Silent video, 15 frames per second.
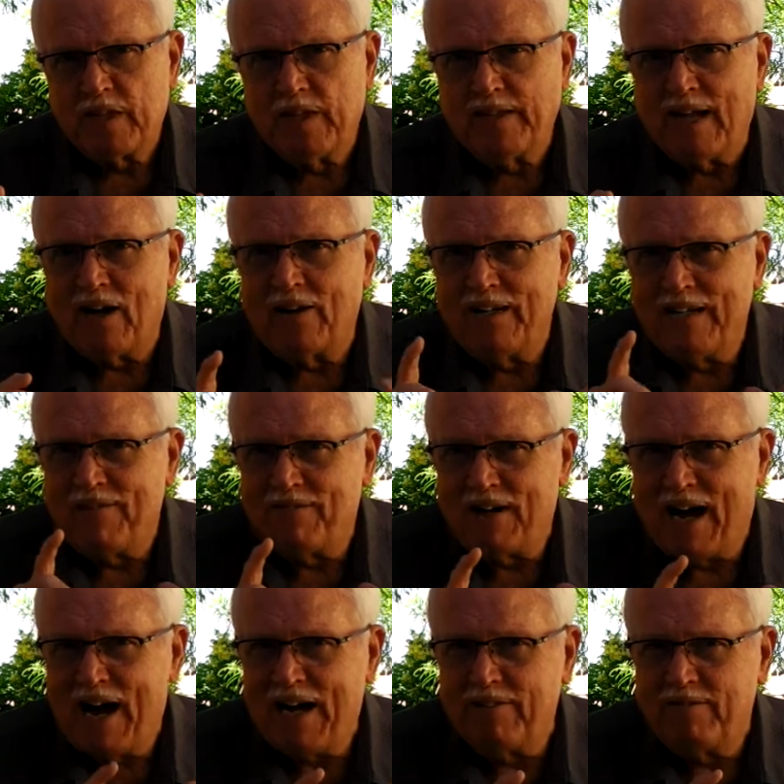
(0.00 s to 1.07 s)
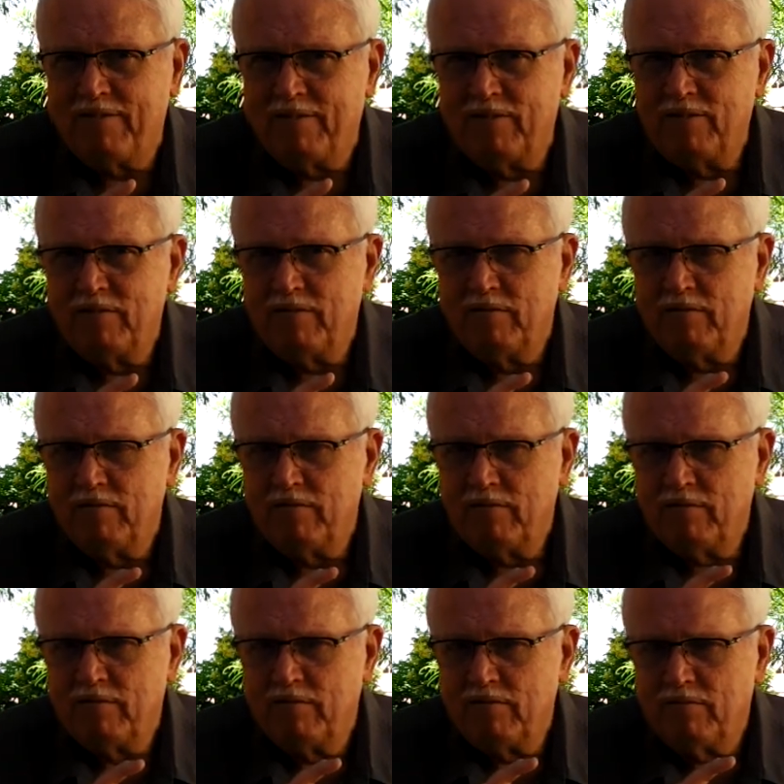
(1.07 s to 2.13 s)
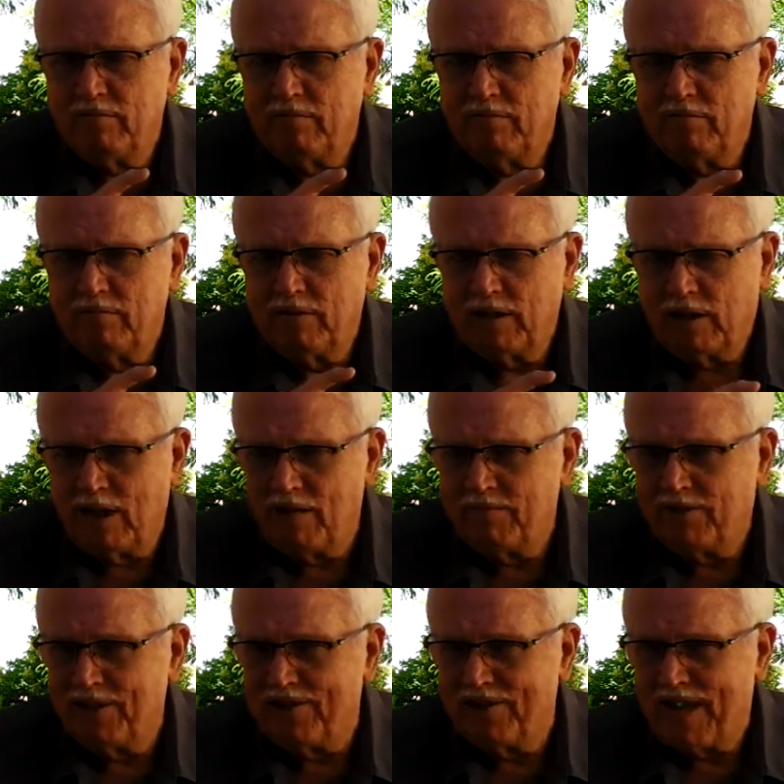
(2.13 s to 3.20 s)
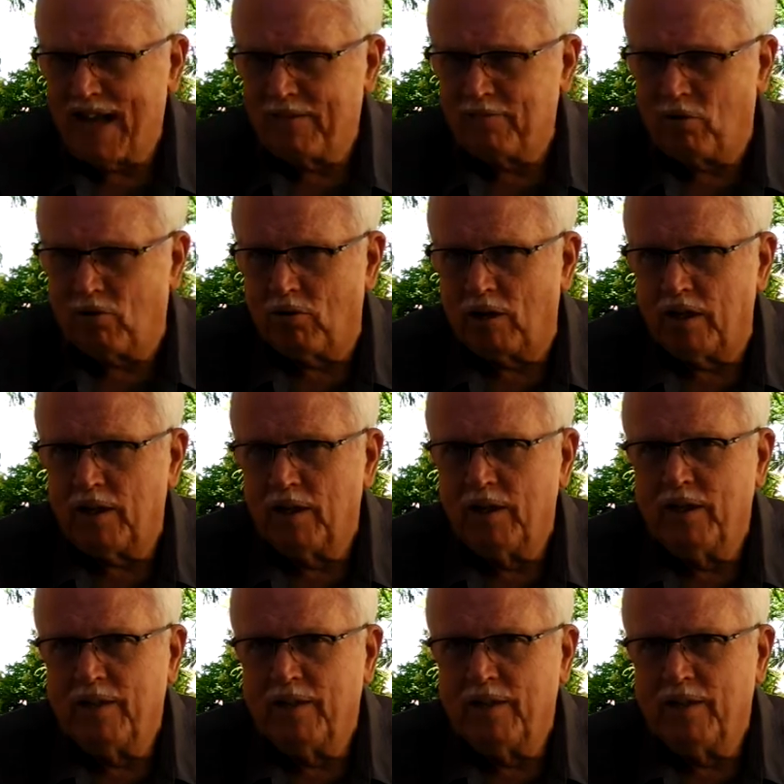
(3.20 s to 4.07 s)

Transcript: Now, if I've come to that point,